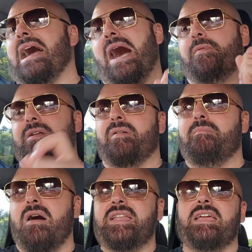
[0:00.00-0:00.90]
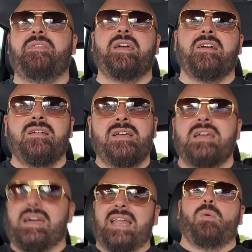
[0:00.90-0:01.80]
I want to put money in there,
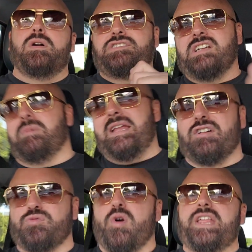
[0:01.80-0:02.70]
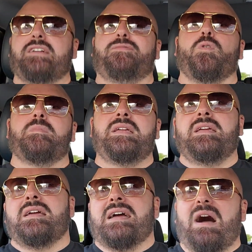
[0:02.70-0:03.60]
and I want someone else running it for
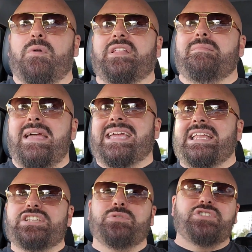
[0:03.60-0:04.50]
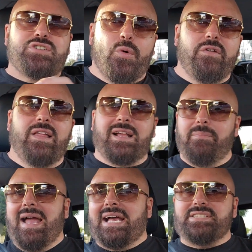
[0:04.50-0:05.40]
me. I wanted to make it into sort of like
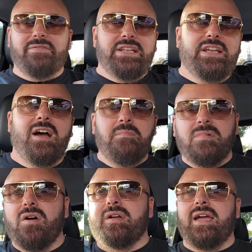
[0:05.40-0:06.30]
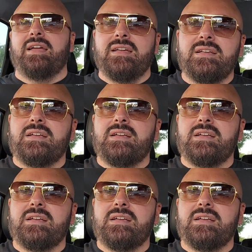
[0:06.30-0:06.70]
a passive income, okay?